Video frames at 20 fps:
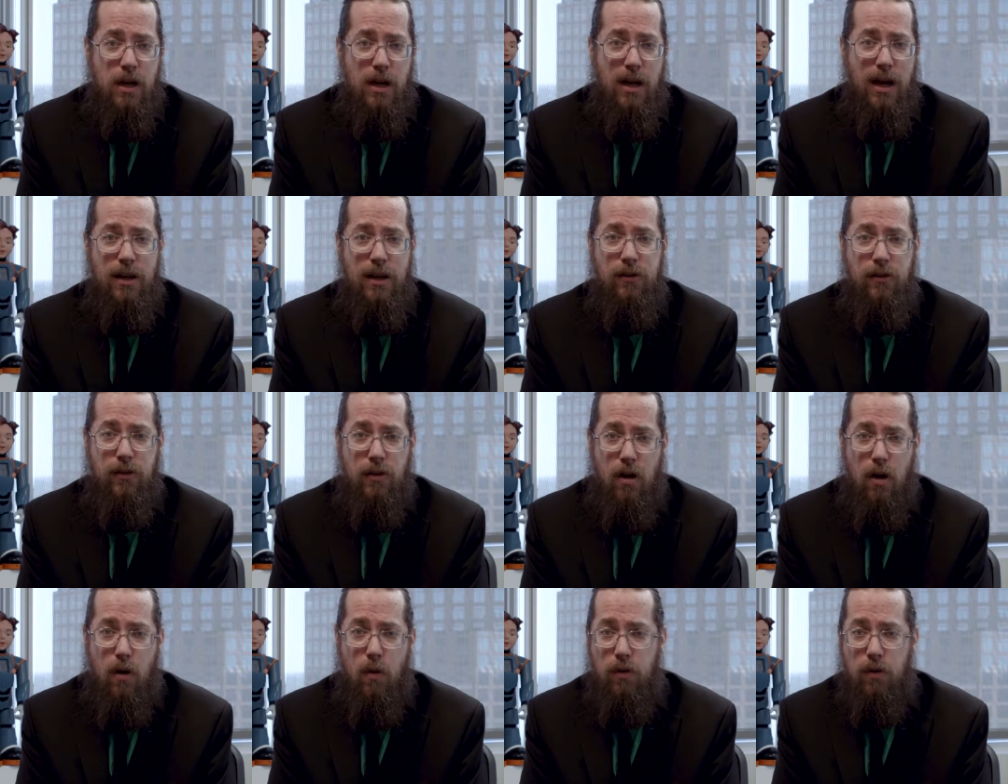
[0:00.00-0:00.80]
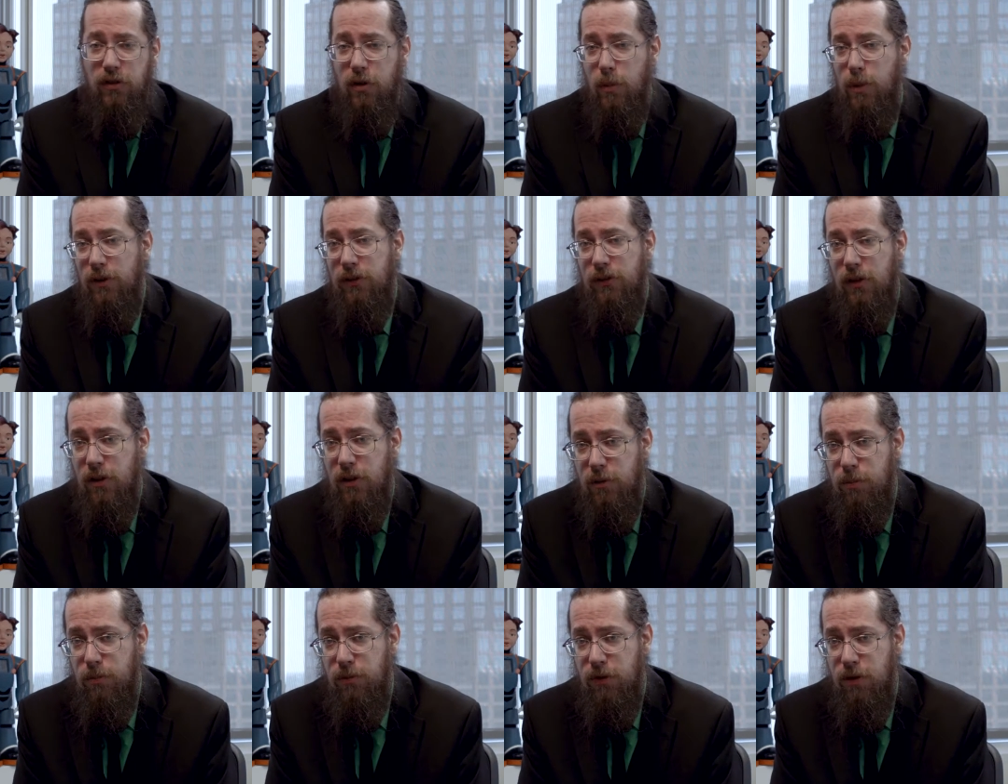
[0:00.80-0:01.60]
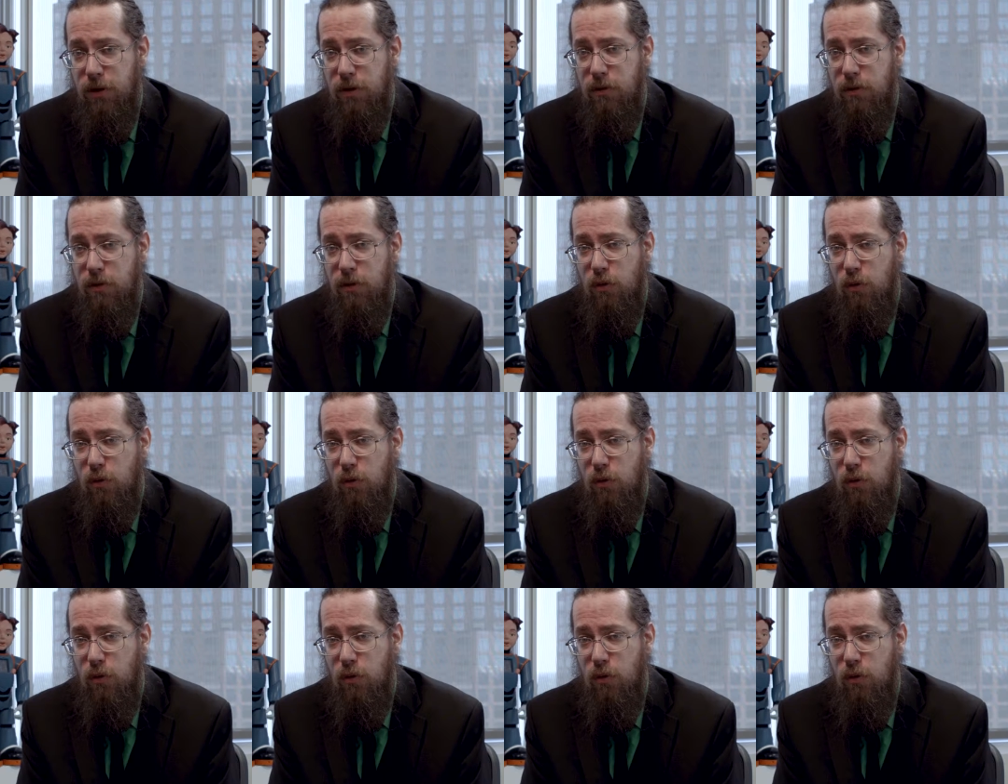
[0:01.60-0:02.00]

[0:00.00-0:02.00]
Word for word: uh, ICO or someone sent them to you.